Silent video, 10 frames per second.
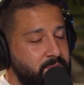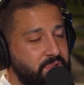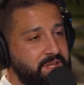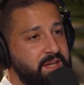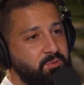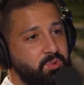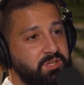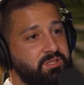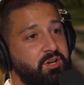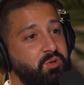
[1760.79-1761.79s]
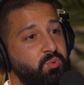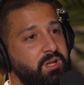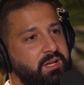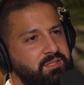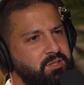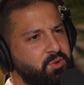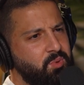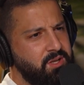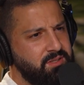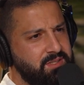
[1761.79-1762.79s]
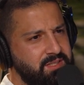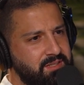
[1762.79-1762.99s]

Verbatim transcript: But then we started to realize, you know what?